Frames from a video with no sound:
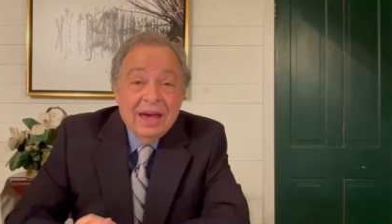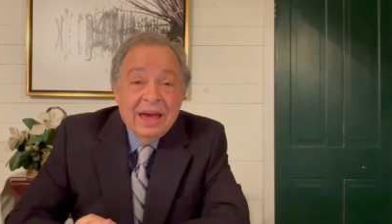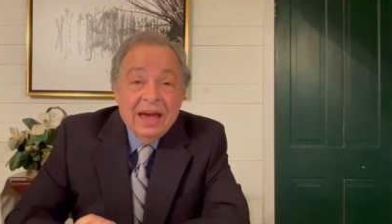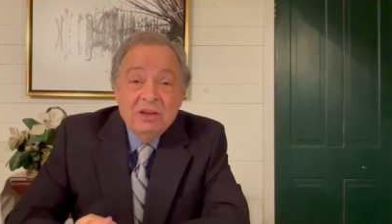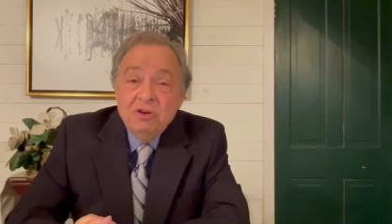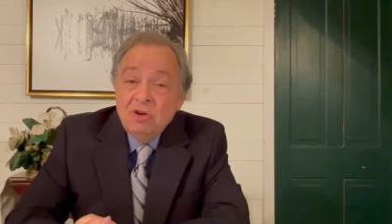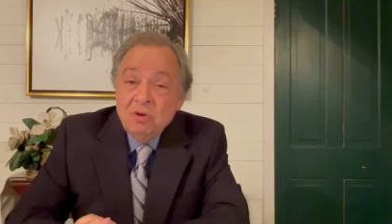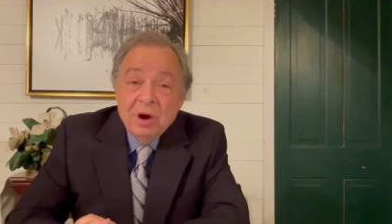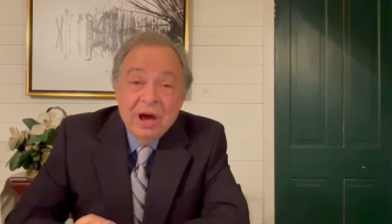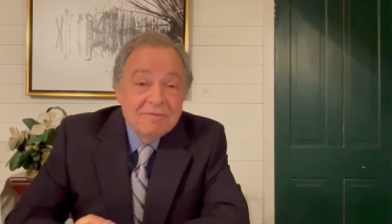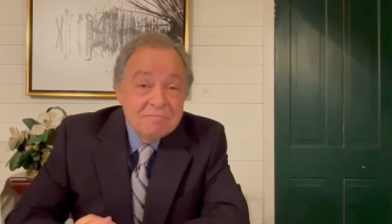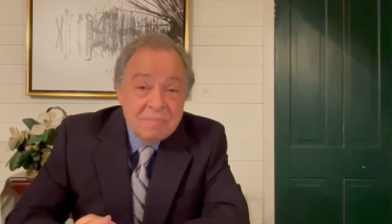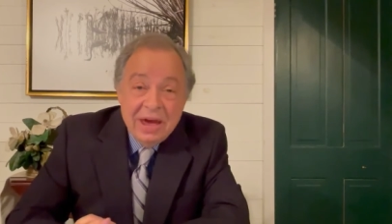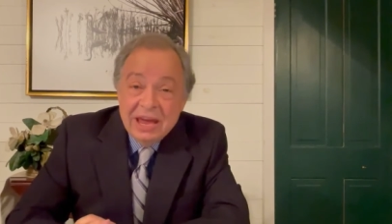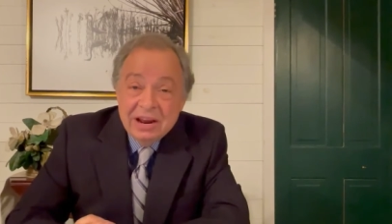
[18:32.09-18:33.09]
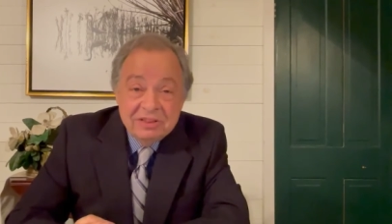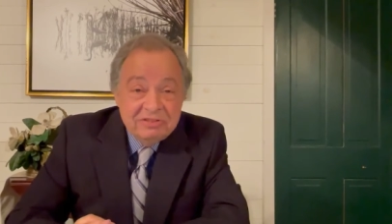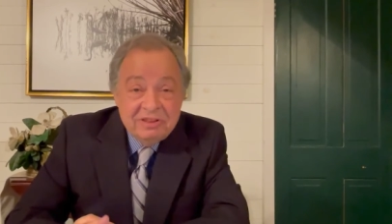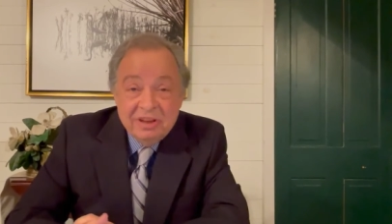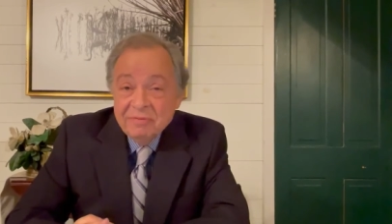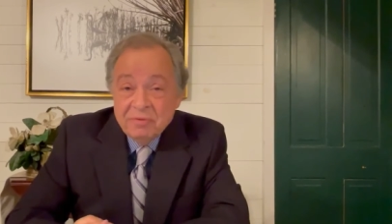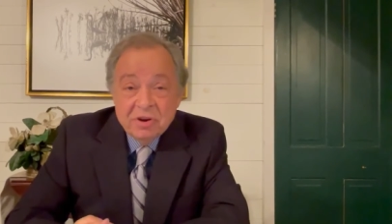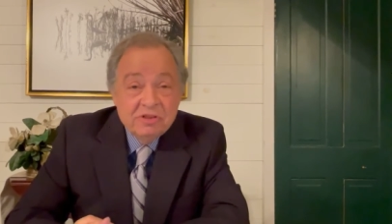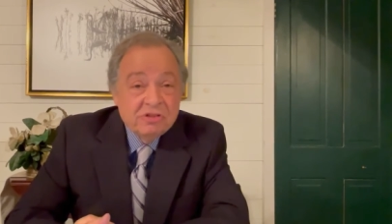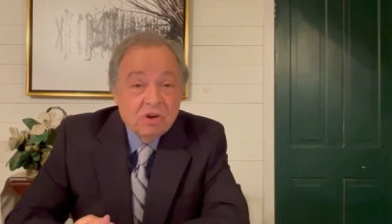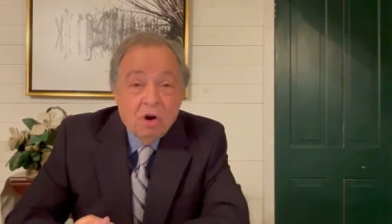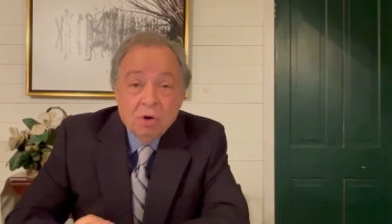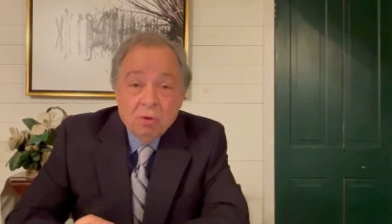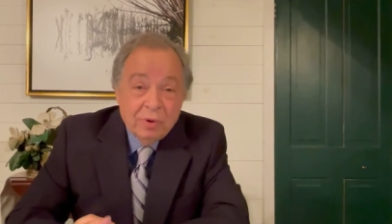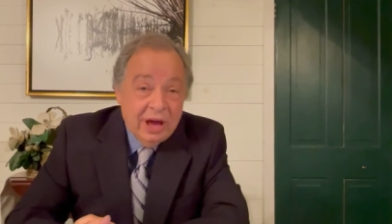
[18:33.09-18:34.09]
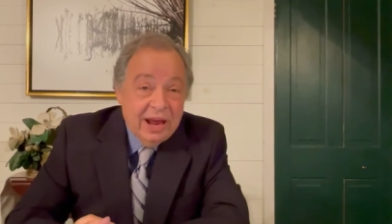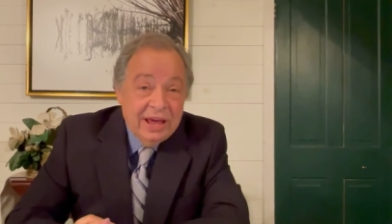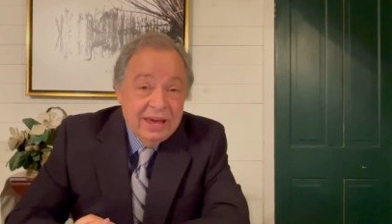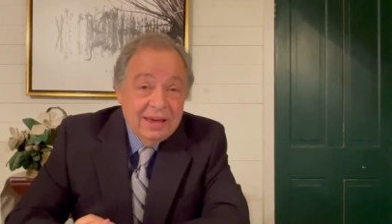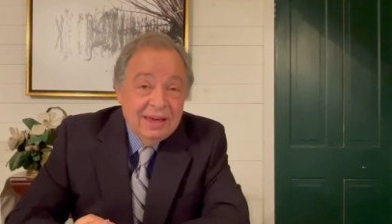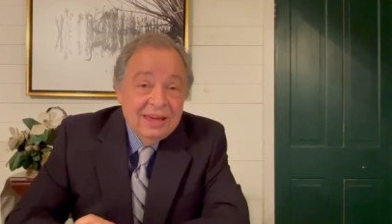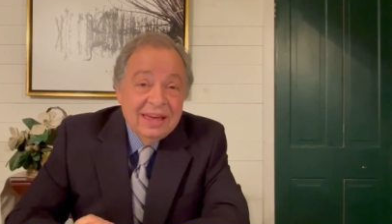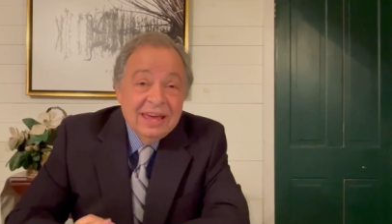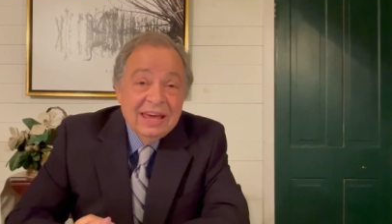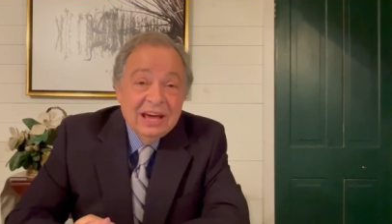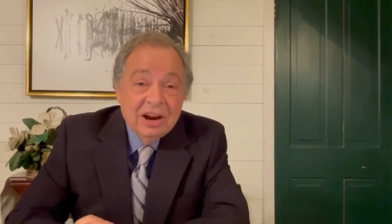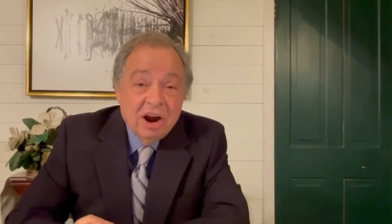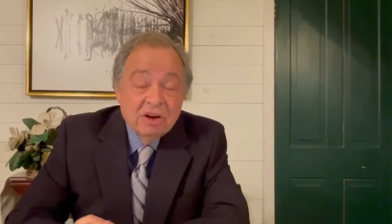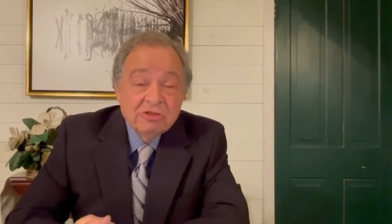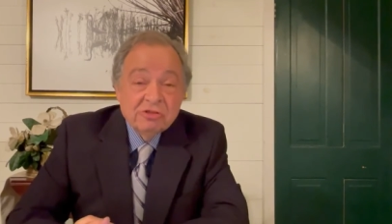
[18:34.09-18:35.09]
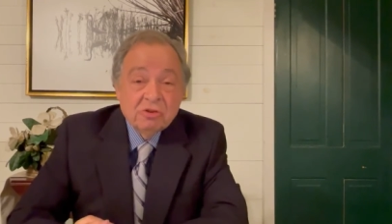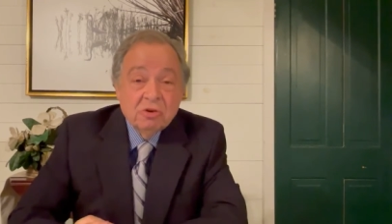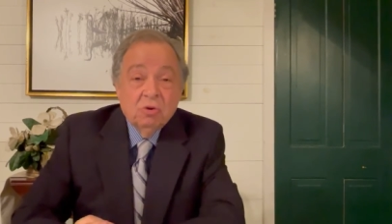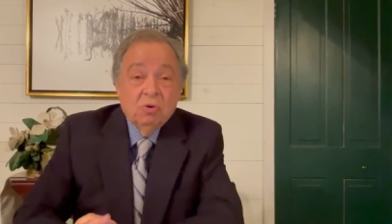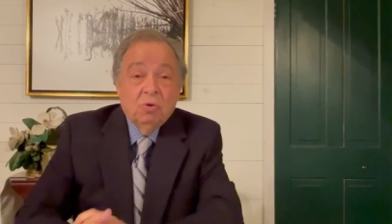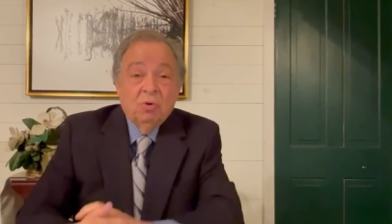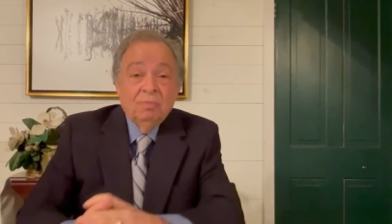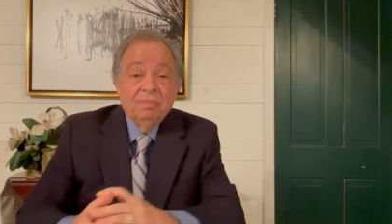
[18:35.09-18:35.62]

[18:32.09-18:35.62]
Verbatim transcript: and you have made a difference already in our school.